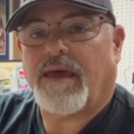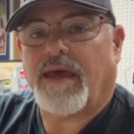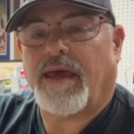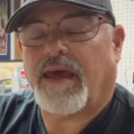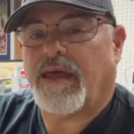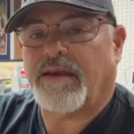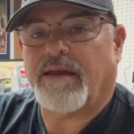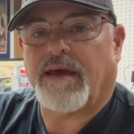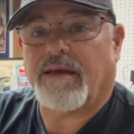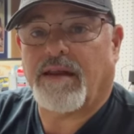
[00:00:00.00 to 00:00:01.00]
And,
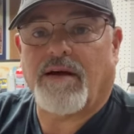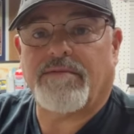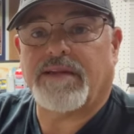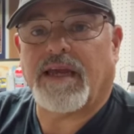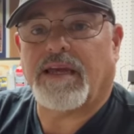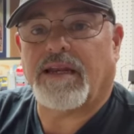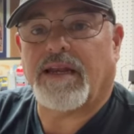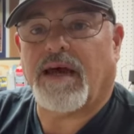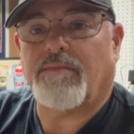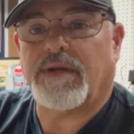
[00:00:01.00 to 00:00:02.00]
uh, you know, I've taken it
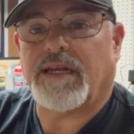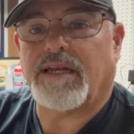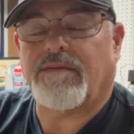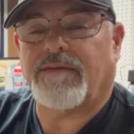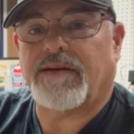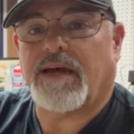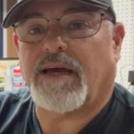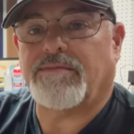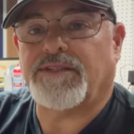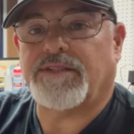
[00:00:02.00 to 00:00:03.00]
out many different
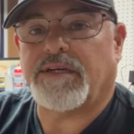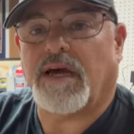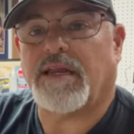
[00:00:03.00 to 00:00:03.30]
times and shot